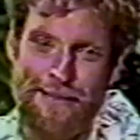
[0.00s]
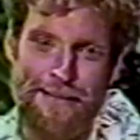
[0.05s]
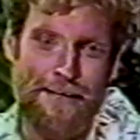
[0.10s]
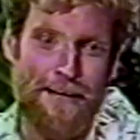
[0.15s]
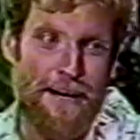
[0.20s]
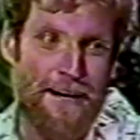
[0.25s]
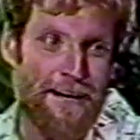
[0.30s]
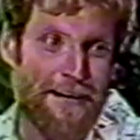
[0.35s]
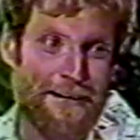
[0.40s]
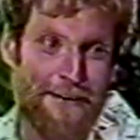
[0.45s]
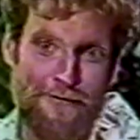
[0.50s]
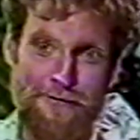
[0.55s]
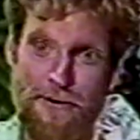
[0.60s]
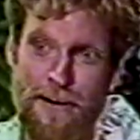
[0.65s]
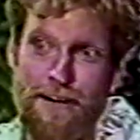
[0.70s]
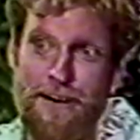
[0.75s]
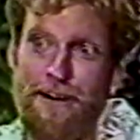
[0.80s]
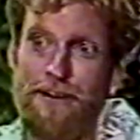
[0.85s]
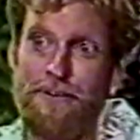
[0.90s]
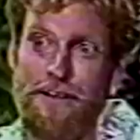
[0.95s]
the kayak here
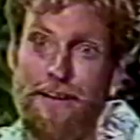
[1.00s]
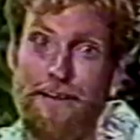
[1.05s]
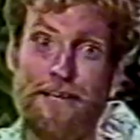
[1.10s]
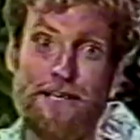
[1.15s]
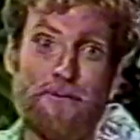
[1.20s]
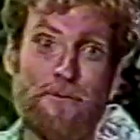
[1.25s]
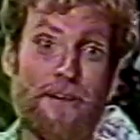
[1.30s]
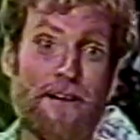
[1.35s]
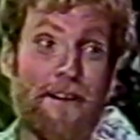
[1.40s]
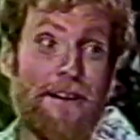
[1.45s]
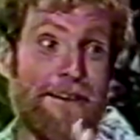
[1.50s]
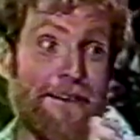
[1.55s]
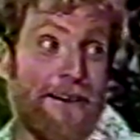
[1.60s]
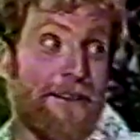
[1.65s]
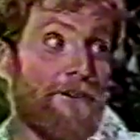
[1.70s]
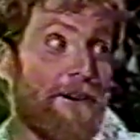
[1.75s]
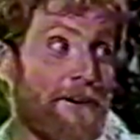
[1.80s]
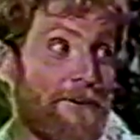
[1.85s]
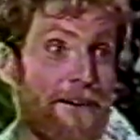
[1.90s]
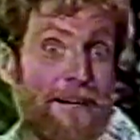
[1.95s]
fine. Our luggage went on
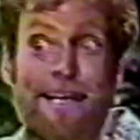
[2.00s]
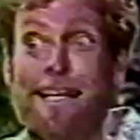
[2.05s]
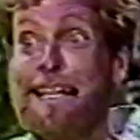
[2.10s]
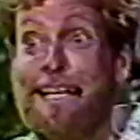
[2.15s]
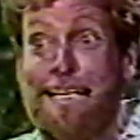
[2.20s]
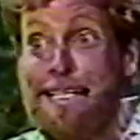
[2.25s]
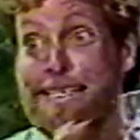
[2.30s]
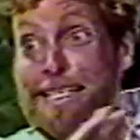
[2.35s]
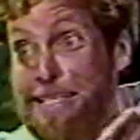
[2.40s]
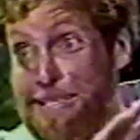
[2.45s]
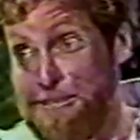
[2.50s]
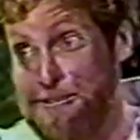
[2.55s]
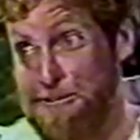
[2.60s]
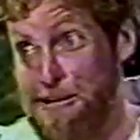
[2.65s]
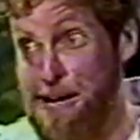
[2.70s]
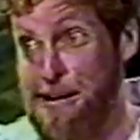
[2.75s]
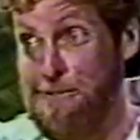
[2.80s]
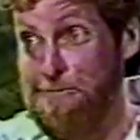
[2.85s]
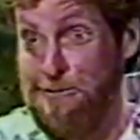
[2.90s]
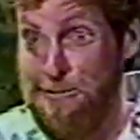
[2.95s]
another airline, and it didn't arrive.